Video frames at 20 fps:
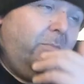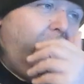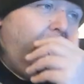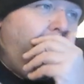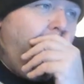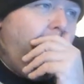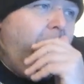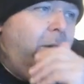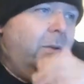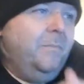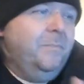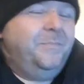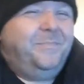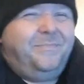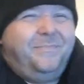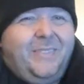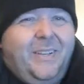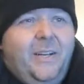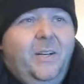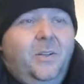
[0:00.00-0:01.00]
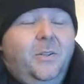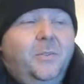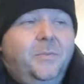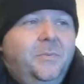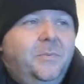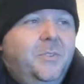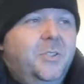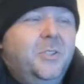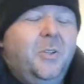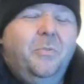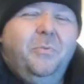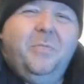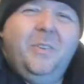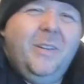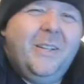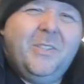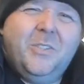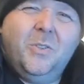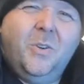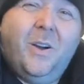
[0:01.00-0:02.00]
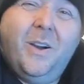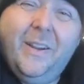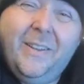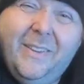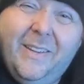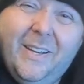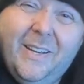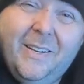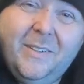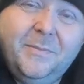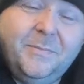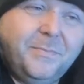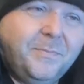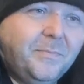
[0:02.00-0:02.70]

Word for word: I don't know, just don't feel like drawing that.